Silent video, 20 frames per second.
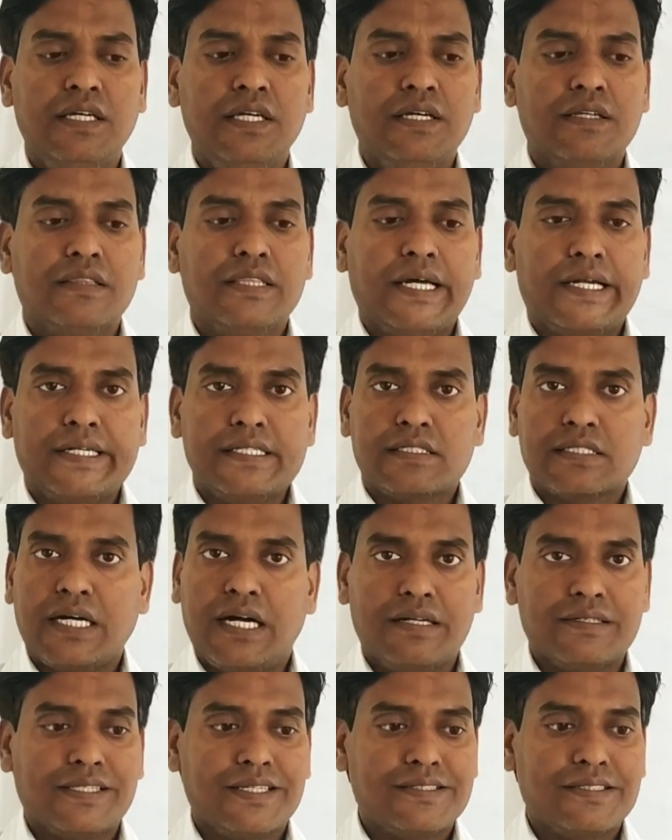that is called
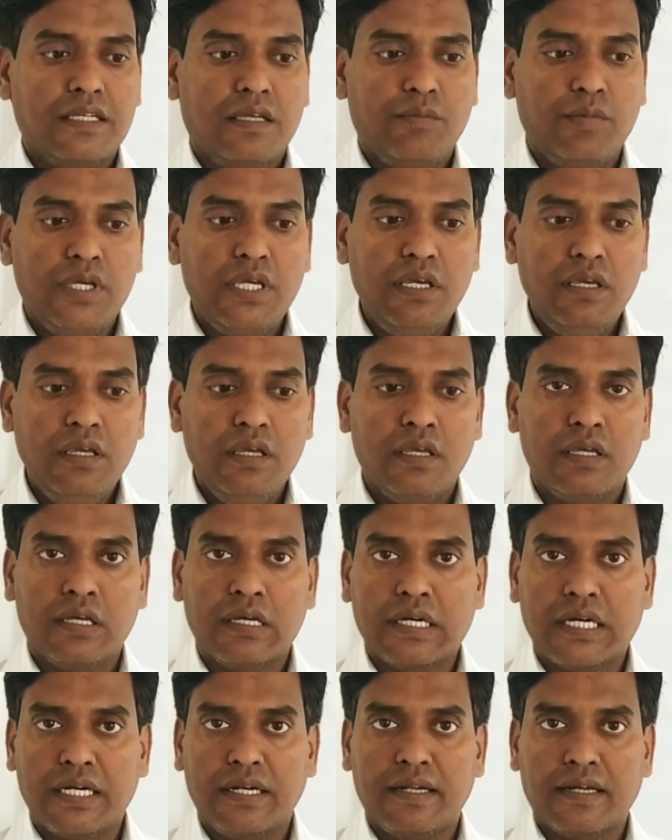the
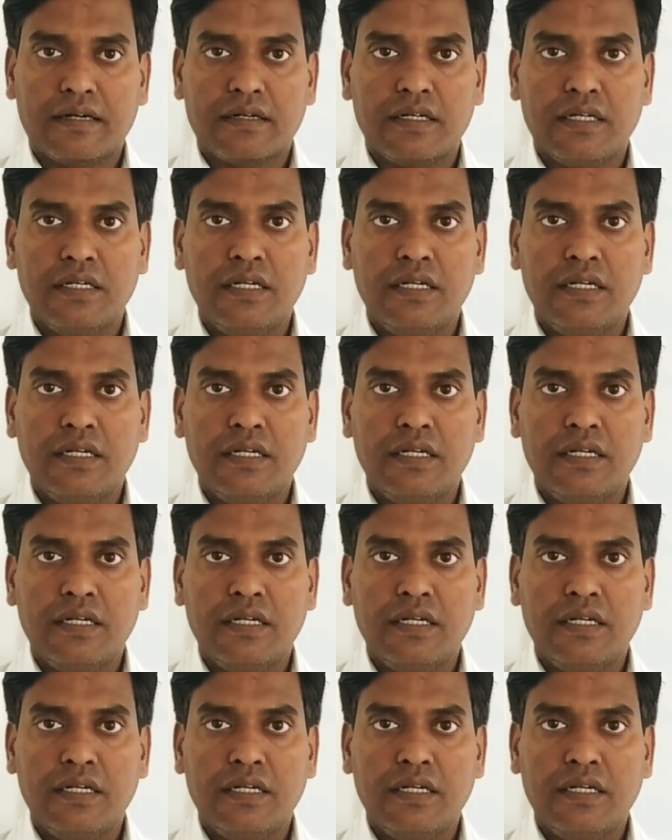semiconductor,